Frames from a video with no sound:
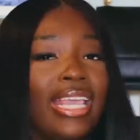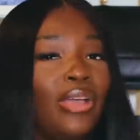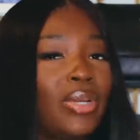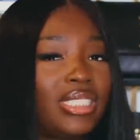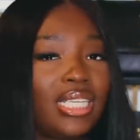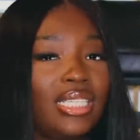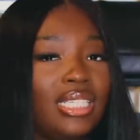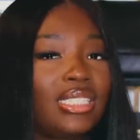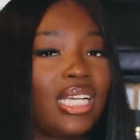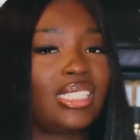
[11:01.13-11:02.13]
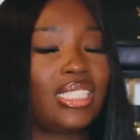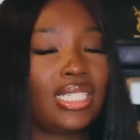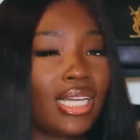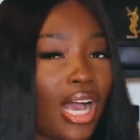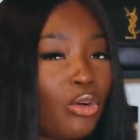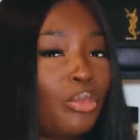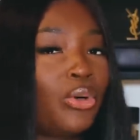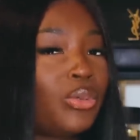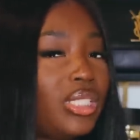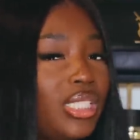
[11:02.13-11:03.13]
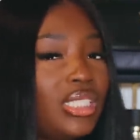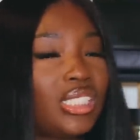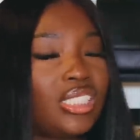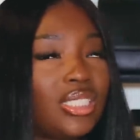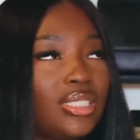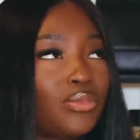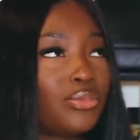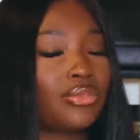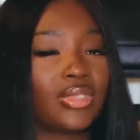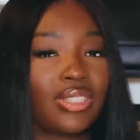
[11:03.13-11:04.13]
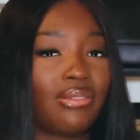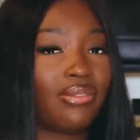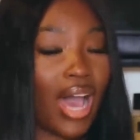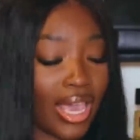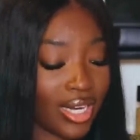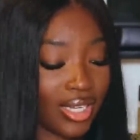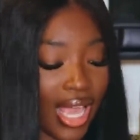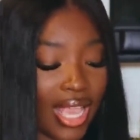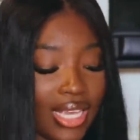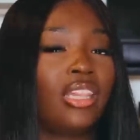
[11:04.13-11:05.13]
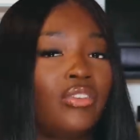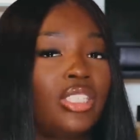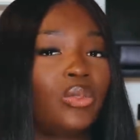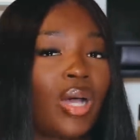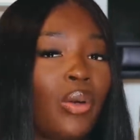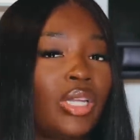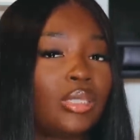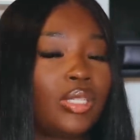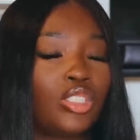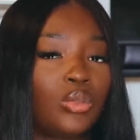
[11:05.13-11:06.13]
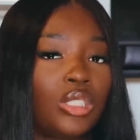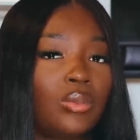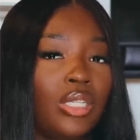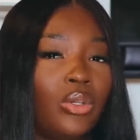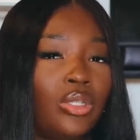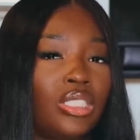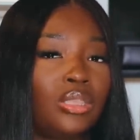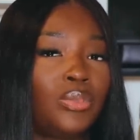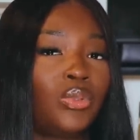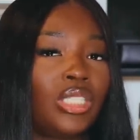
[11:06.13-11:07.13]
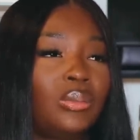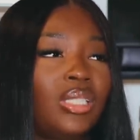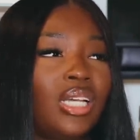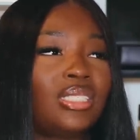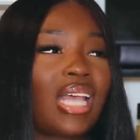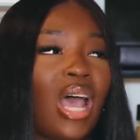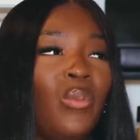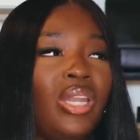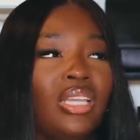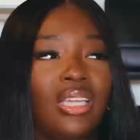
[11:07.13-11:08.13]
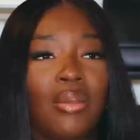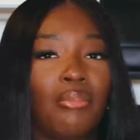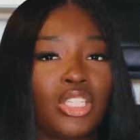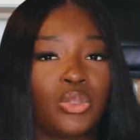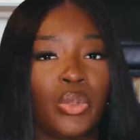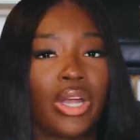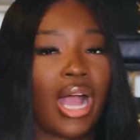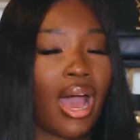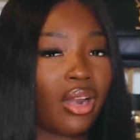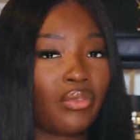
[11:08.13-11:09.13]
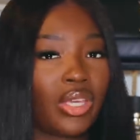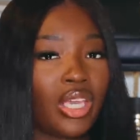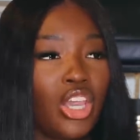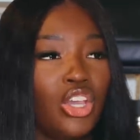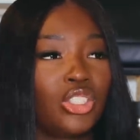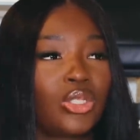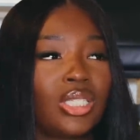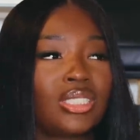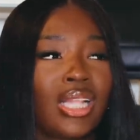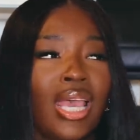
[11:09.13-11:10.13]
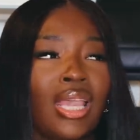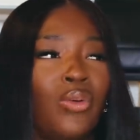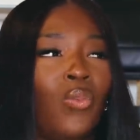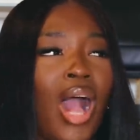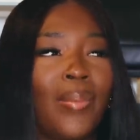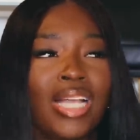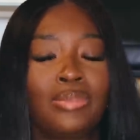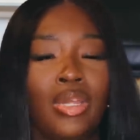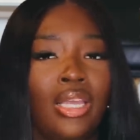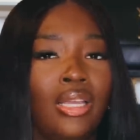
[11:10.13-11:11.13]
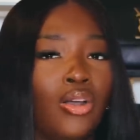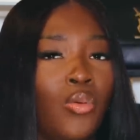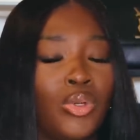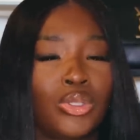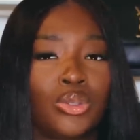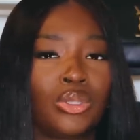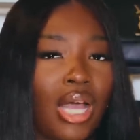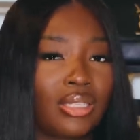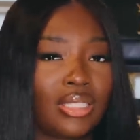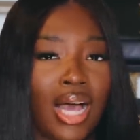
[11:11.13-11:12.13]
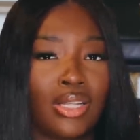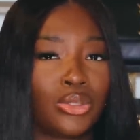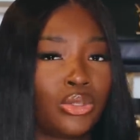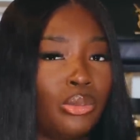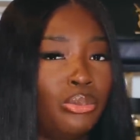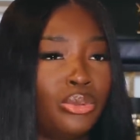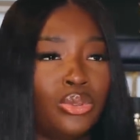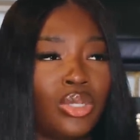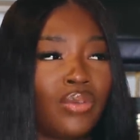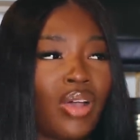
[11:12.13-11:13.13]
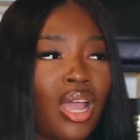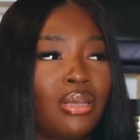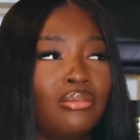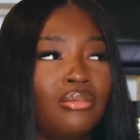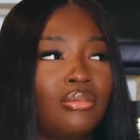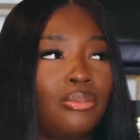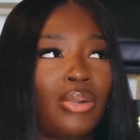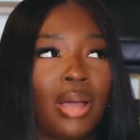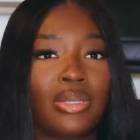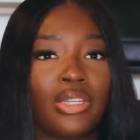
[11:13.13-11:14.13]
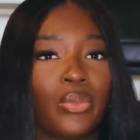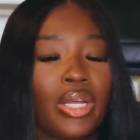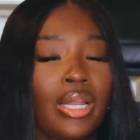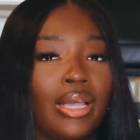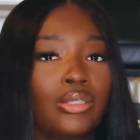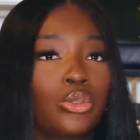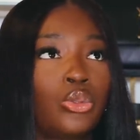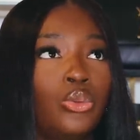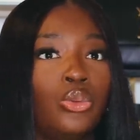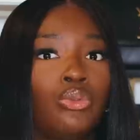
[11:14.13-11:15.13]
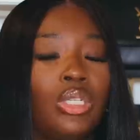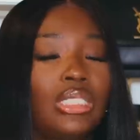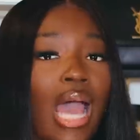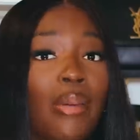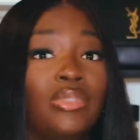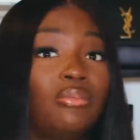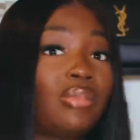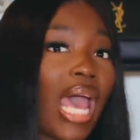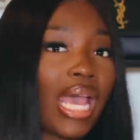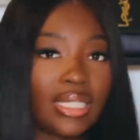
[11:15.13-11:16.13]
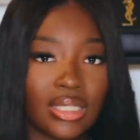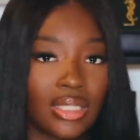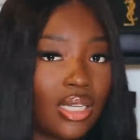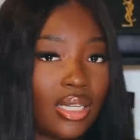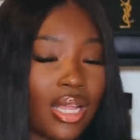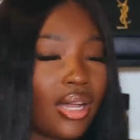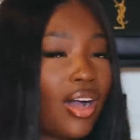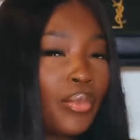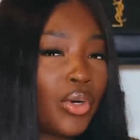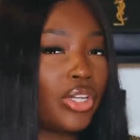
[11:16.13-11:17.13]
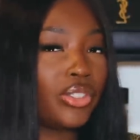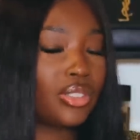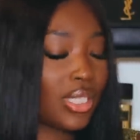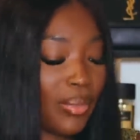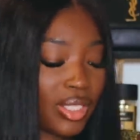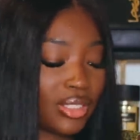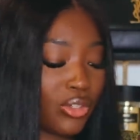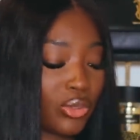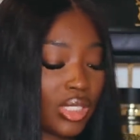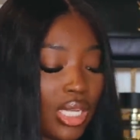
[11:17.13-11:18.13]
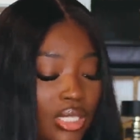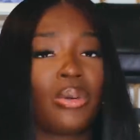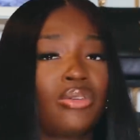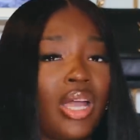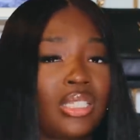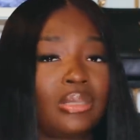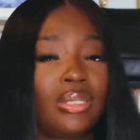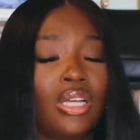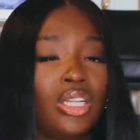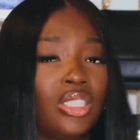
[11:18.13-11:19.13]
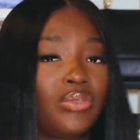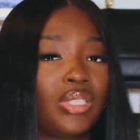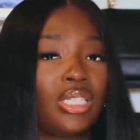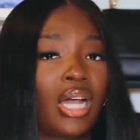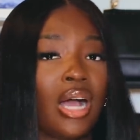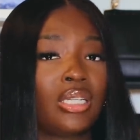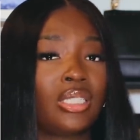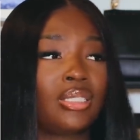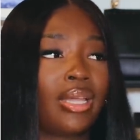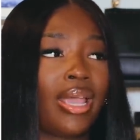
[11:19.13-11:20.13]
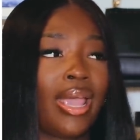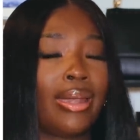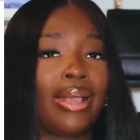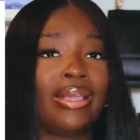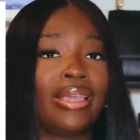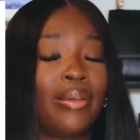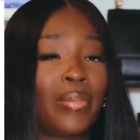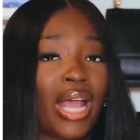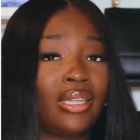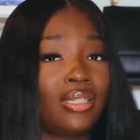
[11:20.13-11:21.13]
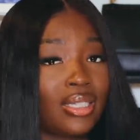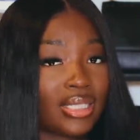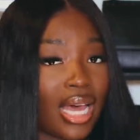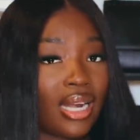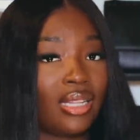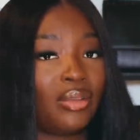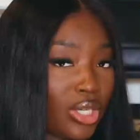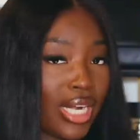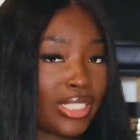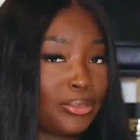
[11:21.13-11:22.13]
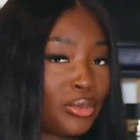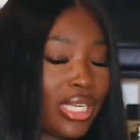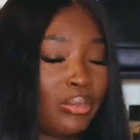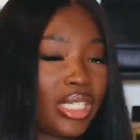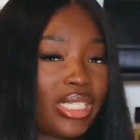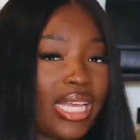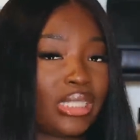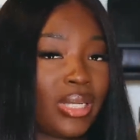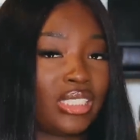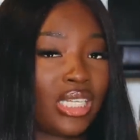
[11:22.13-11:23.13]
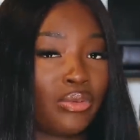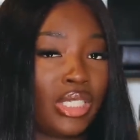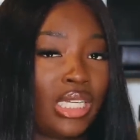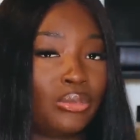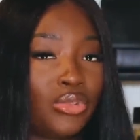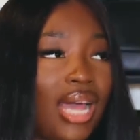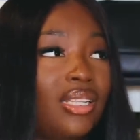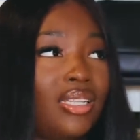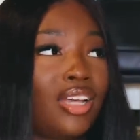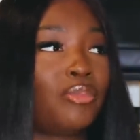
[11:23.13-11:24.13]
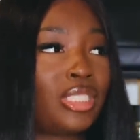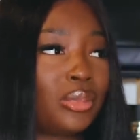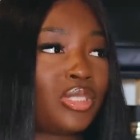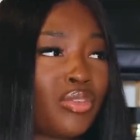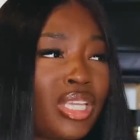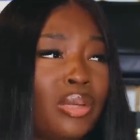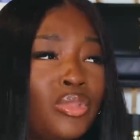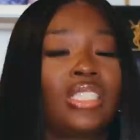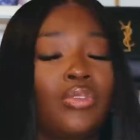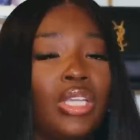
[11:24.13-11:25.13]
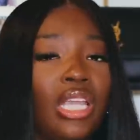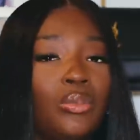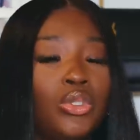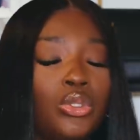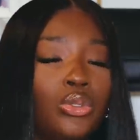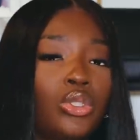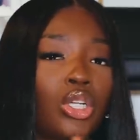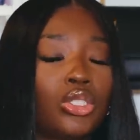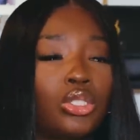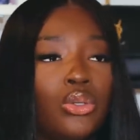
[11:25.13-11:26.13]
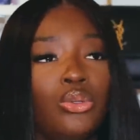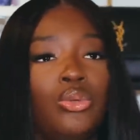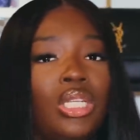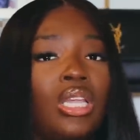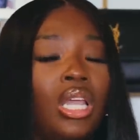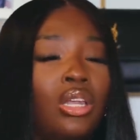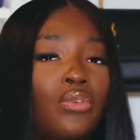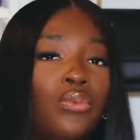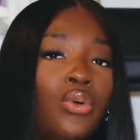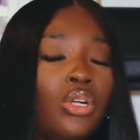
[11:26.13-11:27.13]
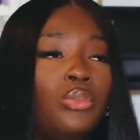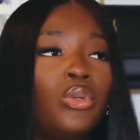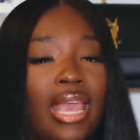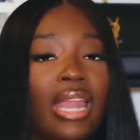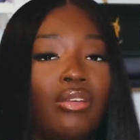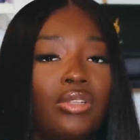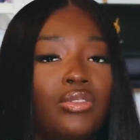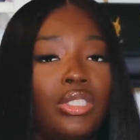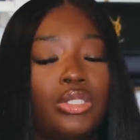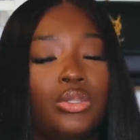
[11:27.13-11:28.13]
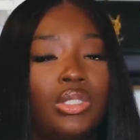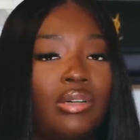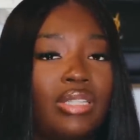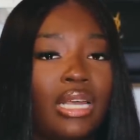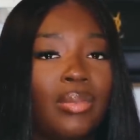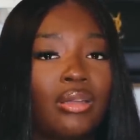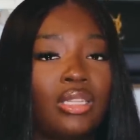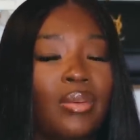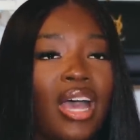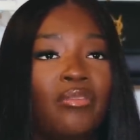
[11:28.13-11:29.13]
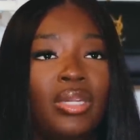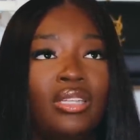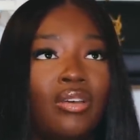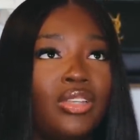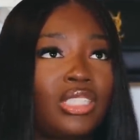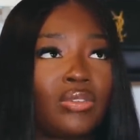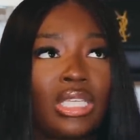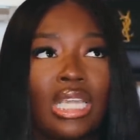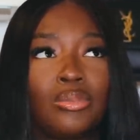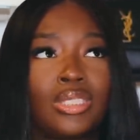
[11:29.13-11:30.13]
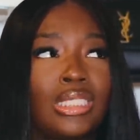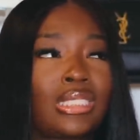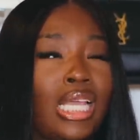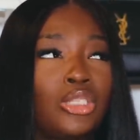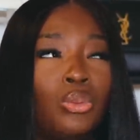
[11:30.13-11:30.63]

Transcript: i can't wait to get these because the look i will pull with these is just mm, fire like and the reason why i wouldn't spend so much money on this boot is because i wouldn't get much wear out of it so it's like why am i spending almost two thousand dollars on a boot if i'm probably gonna wear like two three times max like, come on. That makes no sense. I would rather spend $150 and get my looks out of them. So the next boot that I'm looking at is by Jeffrey Campbell. I love me some Jeffrey Campbell. Jeffrey Campbell shoes are so unique and affordable. And I really, really do love that about them. I've been loving Jeffrey Campbell since like